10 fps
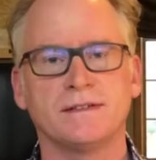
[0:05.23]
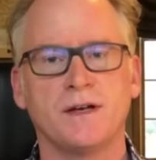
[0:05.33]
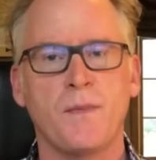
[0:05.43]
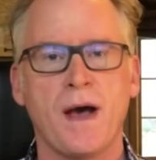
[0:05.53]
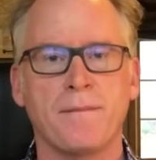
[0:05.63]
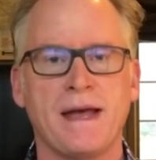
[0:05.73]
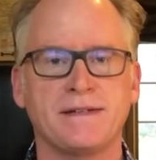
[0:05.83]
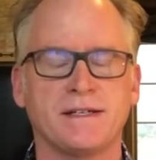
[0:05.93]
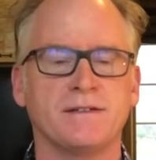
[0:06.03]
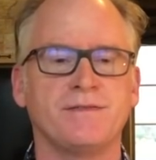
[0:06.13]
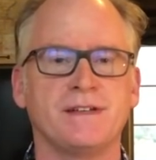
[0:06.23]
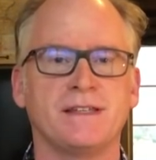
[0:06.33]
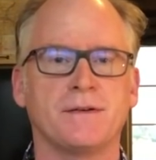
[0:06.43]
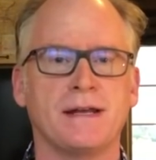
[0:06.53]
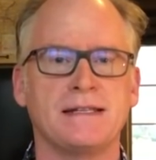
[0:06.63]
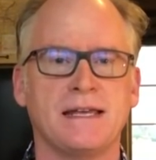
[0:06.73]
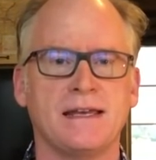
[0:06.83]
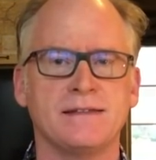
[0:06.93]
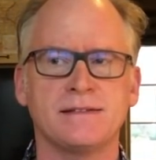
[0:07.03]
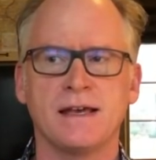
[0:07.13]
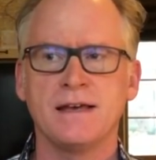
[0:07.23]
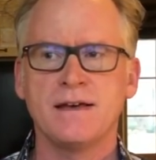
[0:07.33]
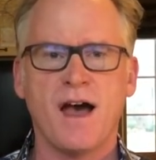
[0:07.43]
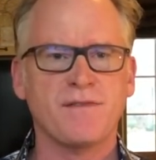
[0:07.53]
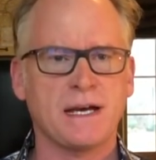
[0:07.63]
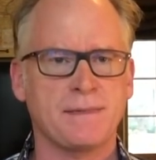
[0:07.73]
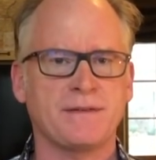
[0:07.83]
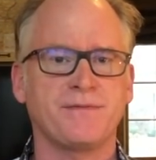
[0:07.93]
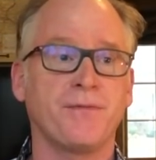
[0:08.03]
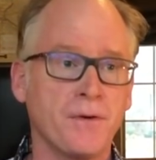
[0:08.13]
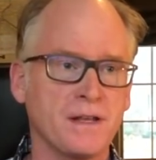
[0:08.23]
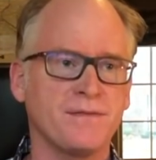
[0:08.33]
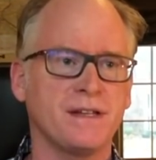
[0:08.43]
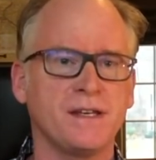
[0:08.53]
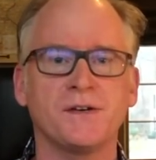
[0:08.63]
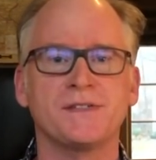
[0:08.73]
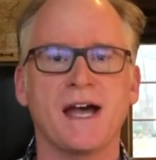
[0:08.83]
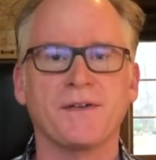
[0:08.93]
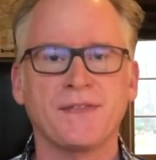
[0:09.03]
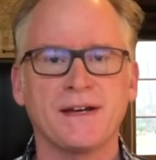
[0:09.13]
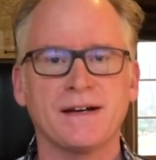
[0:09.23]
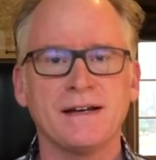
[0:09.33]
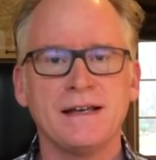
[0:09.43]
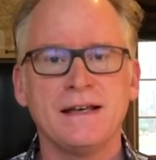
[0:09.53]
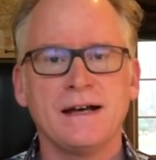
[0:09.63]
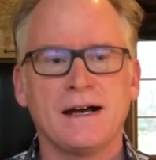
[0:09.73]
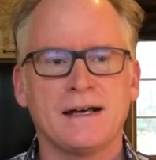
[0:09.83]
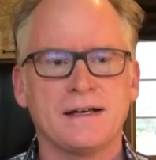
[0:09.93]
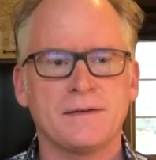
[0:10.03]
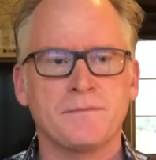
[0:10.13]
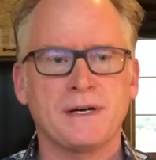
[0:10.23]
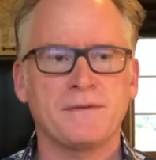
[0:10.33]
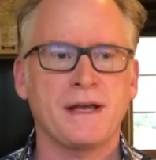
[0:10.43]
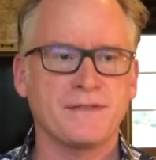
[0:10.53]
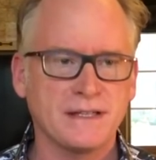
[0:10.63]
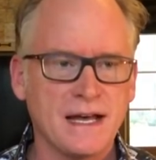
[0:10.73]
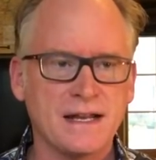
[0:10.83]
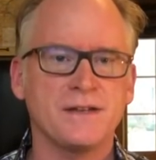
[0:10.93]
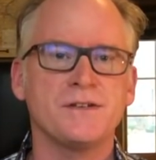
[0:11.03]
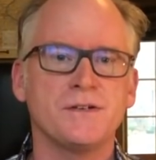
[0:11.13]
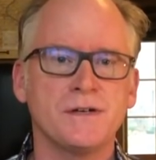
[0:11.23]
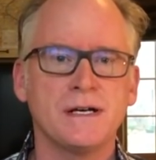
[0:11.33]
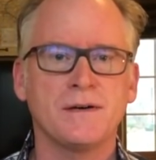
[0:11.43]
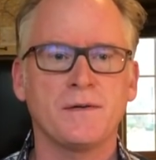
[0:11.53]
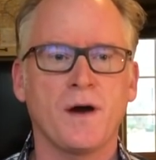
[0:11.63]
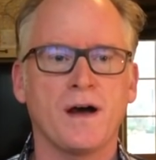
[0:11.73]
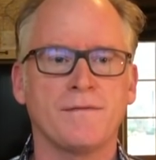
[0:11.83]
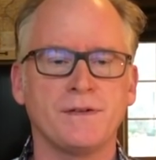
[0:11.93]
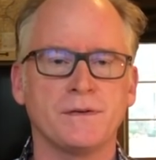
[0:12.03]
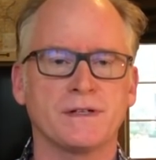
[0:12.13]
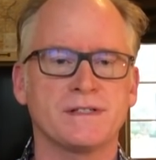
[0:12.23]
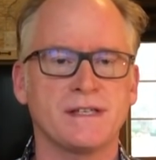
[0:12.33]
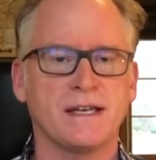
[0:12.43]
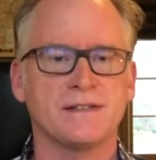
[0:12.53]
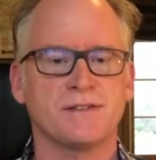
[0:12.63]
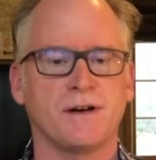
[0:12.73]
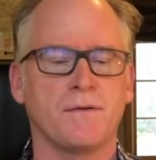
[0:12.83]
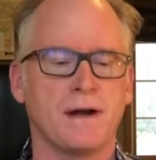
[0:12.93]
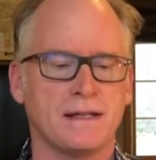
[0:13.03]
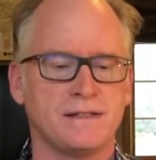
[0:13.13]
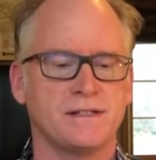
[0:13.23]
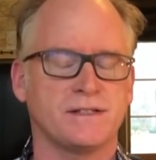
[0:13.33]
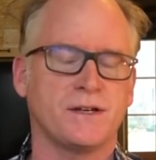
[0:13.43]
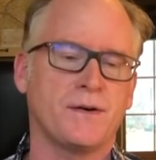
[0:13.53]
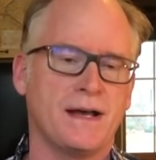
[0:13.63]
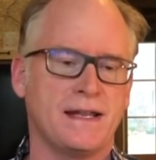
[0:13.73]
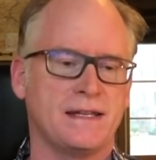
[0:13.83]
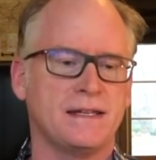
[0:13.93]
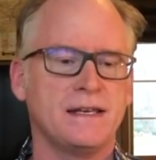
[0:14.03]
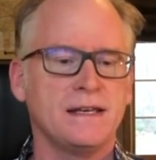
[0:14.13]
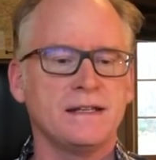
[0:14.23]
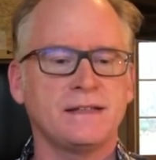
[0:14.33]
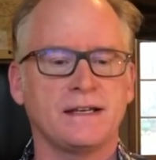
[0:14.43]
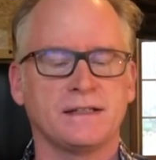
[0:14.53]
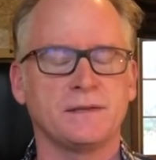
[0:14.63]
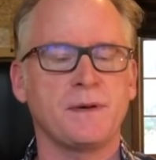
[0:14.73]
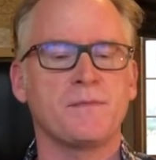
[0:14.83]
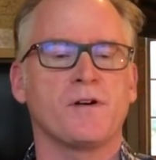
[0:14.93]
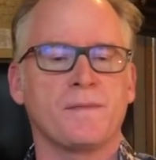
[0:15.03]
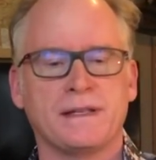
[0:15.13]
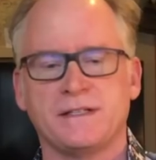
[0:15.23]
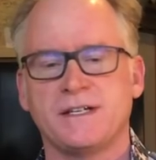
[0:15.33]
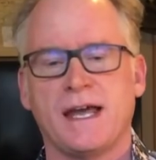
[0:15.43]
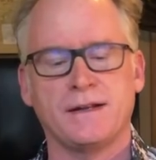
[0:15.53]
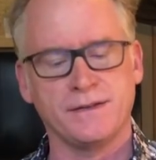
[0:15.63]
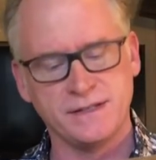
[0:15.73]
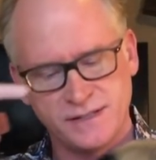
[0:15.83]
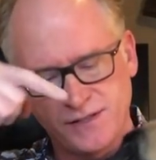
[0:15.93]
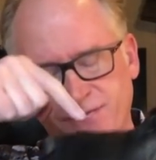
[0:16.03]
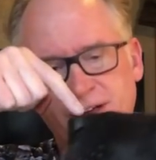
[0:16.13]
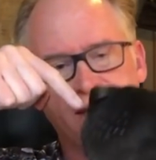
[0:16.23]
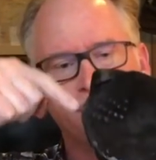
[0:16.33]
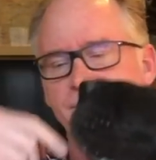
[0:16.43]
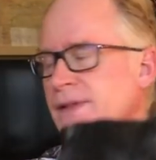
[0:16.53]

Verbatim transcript: about Magic and Finn the Great Danes. I've got about 40 videos out there, um, but we have a lot of new uh, viewers, and so I wanted to just go ahead and tell you a little bit more about the channel. This is Finn,